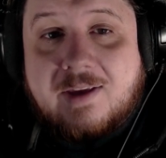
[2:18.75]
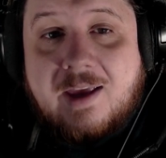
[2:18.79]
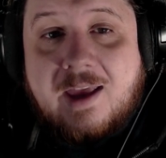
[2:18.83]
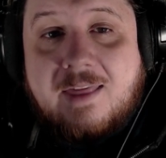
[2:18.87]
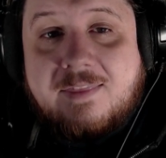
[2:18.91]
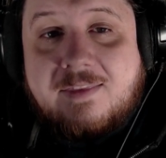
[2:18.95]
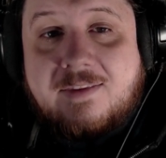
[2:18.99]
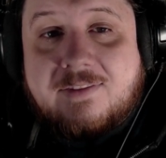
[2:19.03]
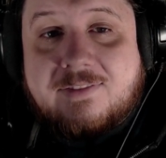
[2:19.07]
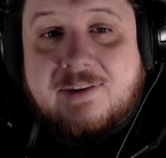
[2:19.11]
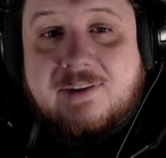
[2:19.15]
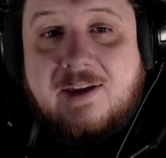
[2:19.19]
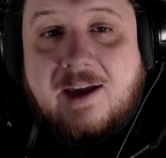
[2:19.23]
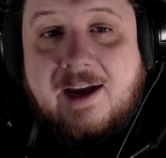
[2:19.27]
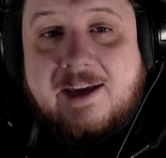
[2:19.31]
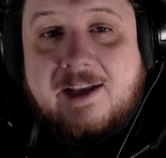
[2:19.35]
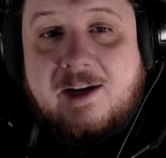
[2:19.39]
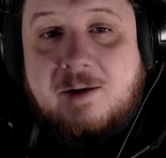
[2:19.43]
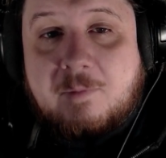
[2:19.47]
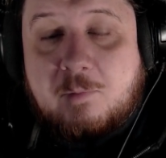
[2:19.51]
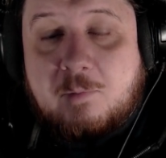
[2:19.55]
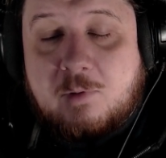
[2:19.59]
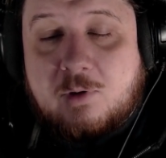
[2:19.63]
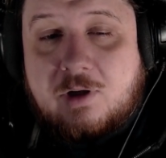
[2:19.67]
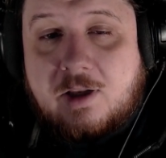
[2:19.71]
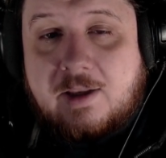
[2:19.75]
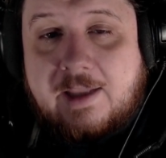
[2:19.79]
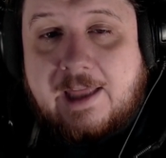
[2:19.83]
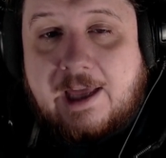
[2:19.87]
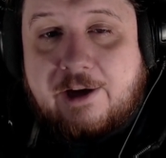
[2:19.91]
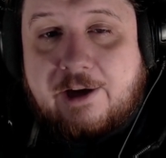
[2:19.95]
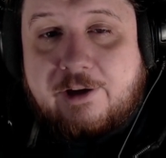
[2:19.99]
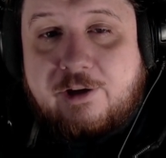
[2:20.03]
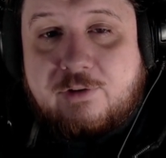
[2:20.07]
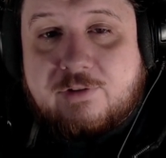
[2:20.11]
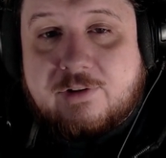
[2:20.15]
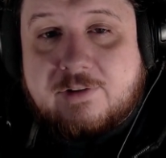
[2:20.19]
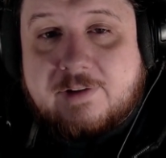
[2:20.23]
This item will allow
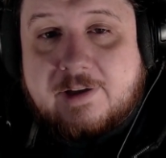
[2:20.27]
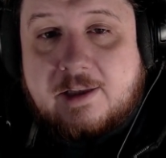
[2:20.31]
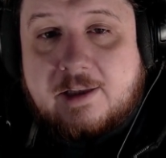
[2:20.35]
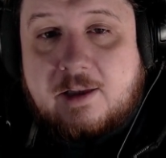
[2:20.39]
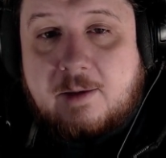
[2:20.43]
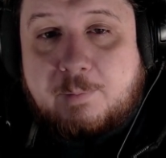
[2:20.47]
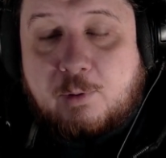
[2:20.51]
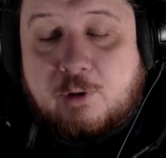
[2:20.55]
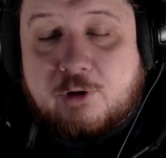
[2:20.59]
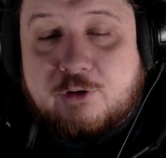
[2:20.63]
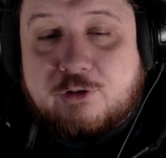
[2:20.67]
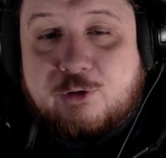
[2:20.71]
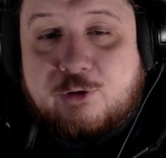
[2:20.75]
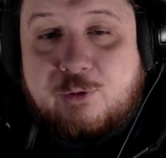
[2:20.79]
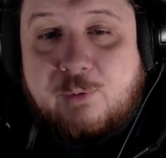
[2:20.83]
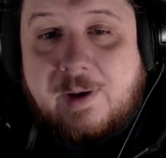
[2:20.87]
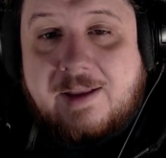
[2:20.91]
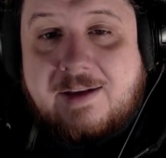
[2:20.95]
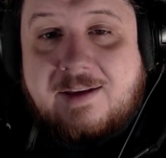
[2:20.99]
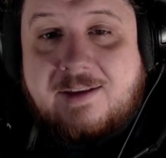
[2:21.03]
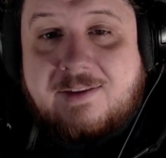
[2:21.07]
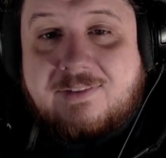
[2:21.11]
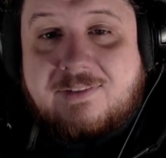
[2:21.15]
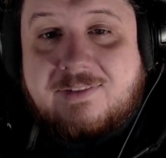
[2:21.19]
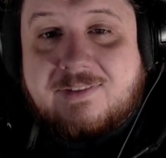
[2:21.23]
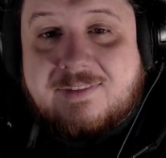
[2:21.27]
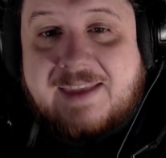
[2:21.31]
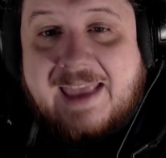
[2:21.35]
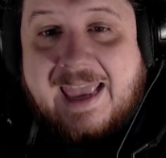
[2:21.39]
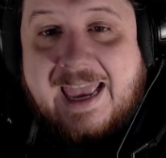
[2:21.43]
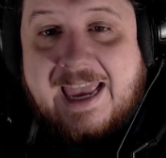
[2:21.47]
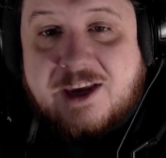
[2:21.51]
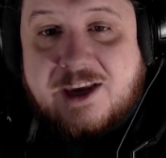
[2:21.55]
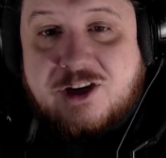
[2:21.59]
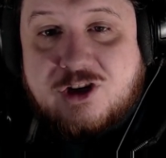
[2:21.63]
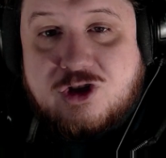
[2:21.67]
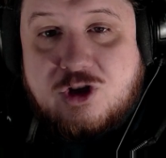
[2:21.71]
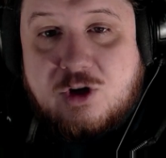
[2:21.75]
you to teleport to any
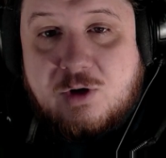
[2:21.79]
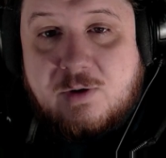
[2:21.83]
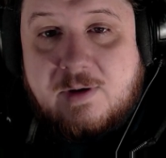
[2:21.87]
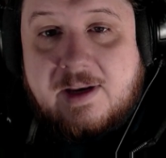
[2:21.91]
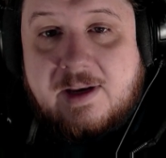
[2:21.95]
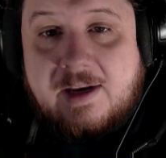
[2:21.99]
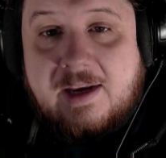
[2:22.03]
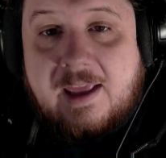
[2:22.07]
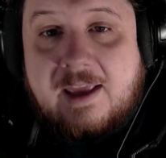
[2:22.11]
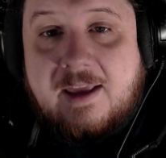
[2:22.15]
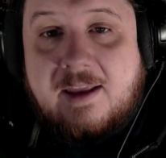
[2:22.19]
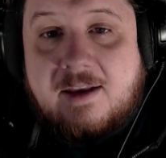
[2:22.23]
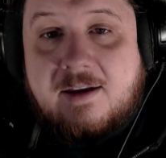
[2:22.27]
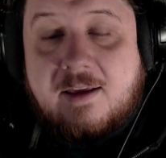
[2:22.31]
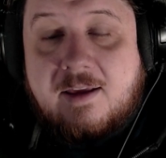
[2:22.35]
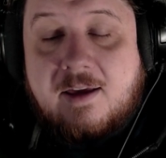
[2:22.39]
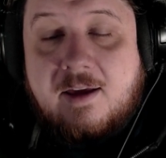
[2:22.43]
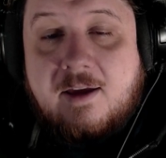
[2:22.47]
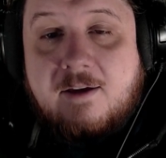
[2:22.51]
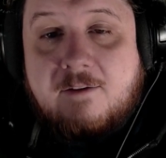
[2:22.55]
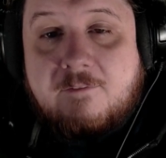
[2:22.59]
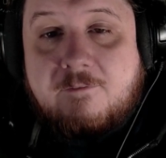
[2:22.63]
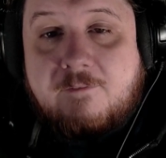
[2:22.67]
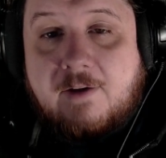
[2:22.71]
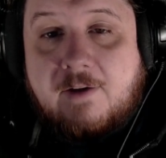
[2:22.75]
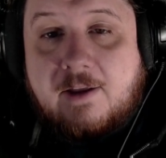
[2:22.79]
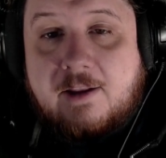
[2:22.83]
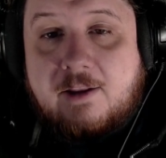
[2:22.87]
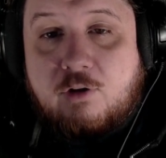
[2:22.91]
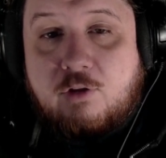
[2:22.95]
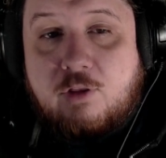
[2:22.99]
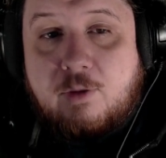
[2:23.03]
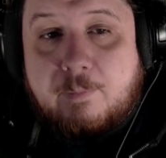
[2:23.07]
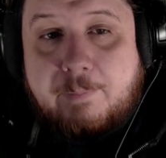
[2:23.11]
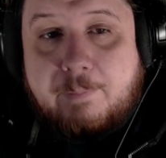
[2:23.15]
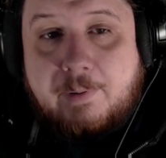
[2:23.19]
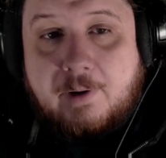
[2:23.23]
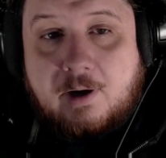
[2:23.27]
stash unit and follow
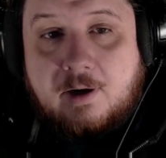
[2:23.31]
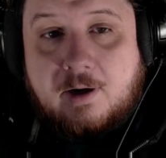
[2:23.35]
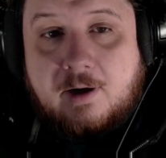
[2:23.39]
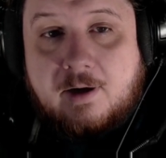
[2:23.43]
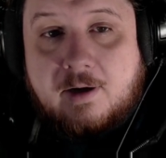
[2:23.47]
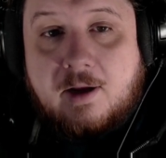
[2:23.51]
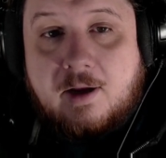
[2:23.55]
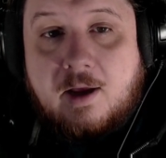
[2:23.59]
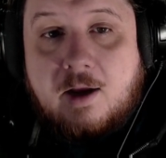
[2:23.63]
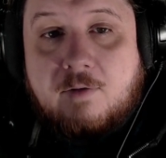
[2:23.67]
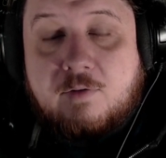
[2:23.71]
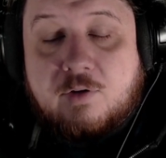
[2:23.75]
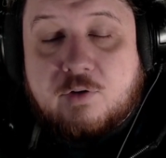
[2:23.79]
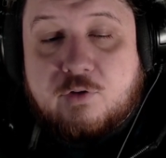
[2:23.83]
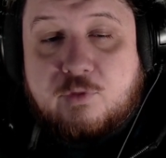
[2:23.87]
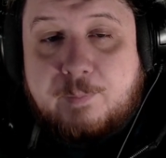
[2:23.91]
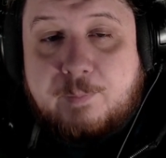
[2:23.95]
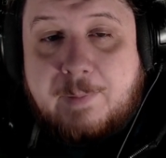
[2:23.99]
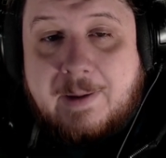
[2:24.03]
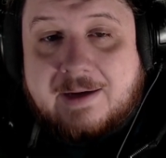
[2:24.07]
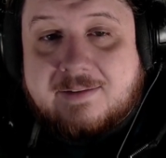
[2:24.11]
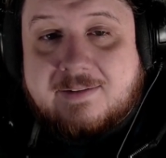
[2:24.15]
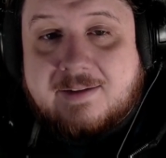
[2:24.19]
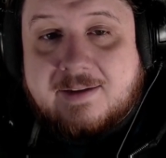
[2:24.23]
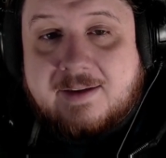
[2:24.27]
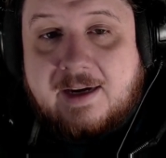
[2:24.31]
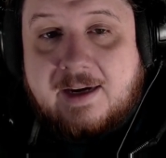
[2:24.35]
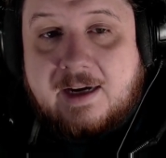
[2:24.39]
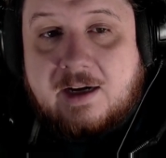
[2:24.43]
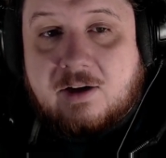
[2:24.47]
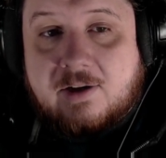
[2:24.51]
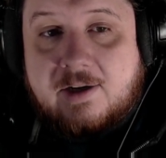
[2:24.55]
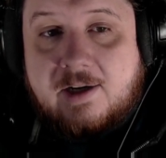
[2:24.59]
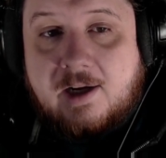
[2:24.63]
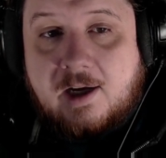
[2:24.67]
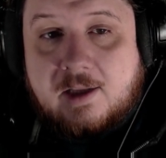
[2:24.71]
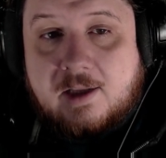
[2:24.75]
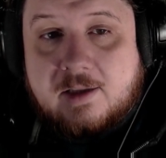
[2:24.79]
the bard, respecting
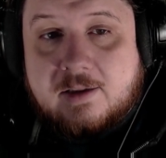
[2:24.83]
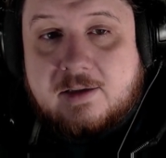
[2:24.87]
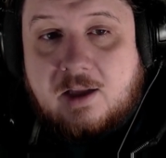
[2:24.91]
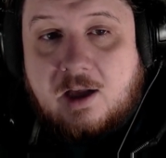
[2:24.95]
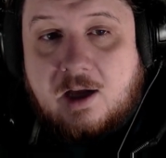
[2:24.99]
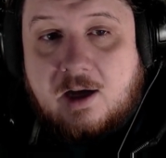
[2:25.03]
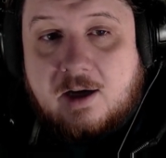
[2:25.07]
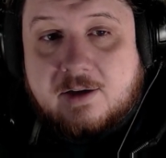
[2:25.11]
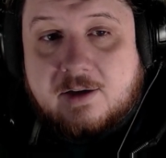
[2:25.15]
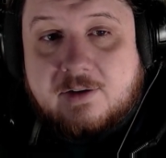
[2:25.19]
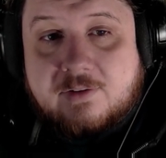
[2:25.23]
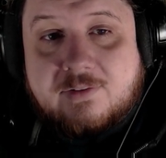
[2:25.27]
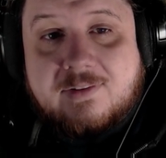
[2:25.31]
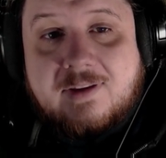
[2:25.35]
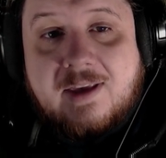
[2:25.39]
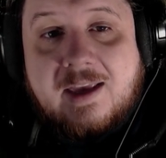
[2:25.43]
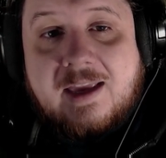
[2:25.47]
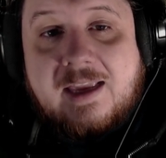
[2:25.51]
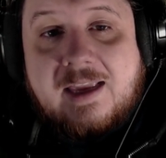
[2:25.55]
area unlocks.